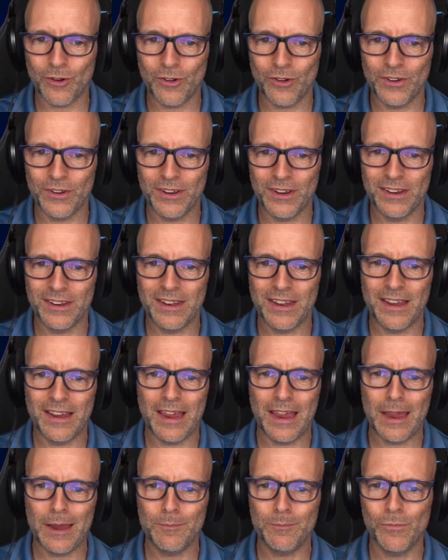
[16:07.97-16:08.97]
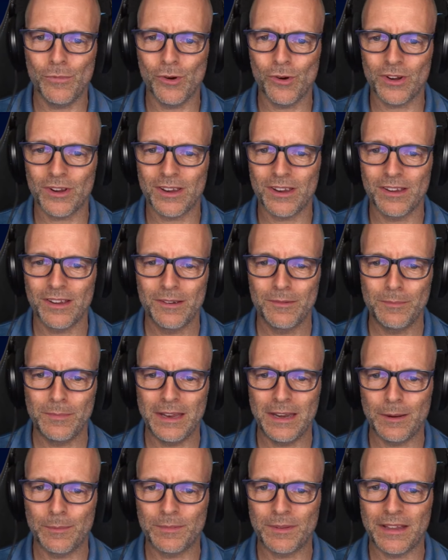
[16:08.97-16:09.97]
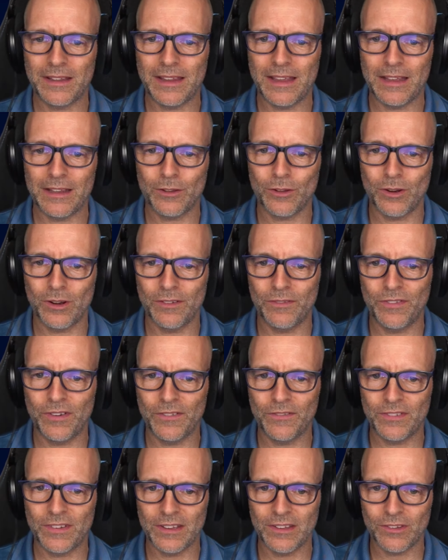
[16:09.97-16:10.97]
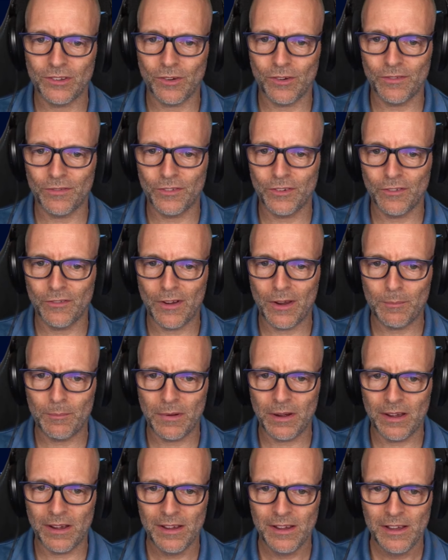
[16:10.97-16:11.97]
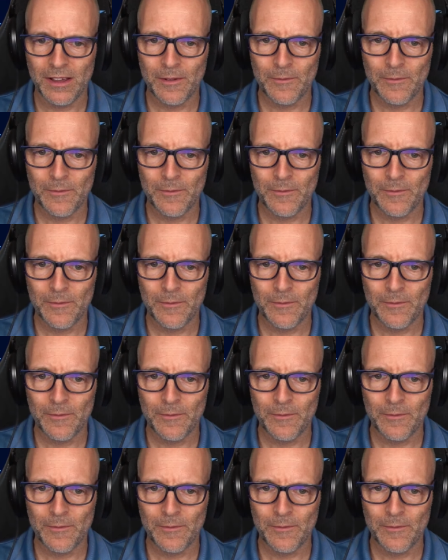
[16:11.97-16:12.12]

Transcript: on the Hamburg meetup that they had on the 15th of November.